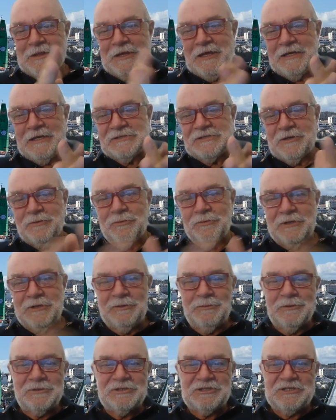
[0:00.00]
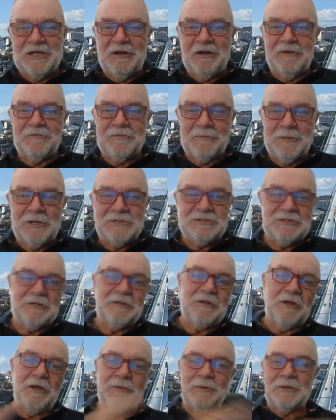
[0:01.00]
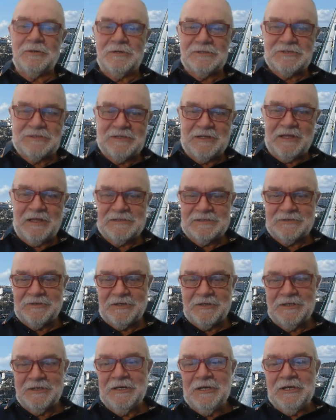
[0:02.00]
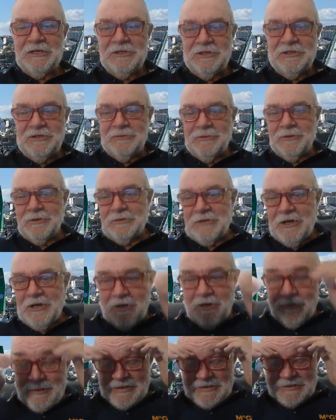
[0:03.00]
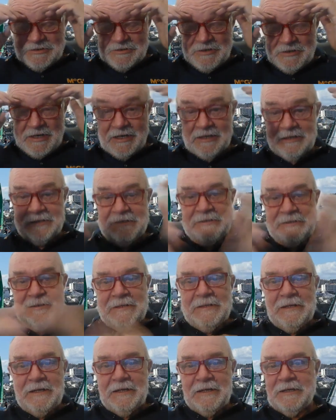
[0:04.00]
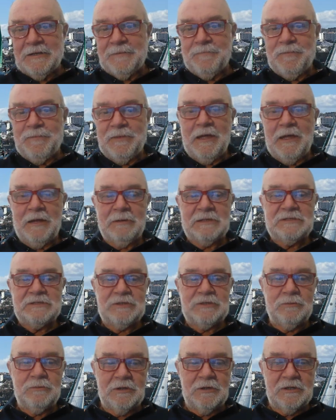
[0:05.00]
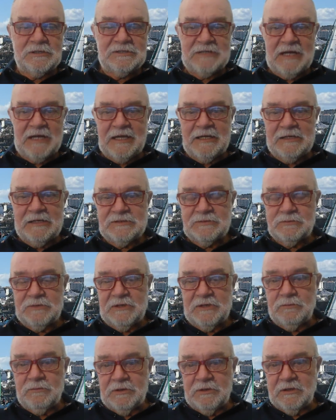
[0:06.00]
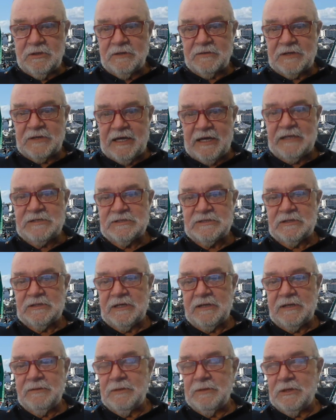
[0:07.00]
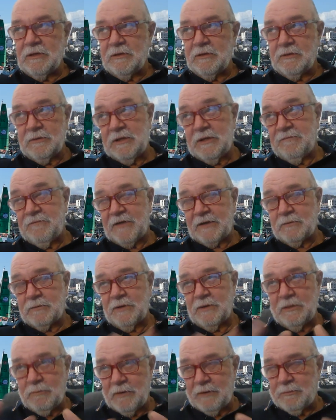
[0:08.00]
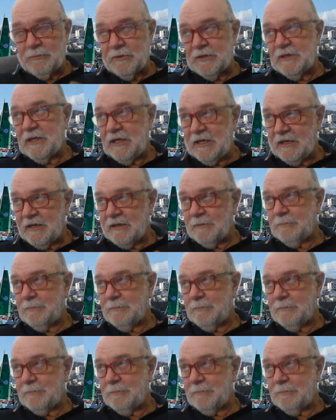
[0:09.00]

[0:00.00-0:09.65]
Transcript: So we will share it from Ocean Globe across to the other side. You all know about the tracker. Anyway, so what I was saying is we will occasionally, in fact, when we're in the heat of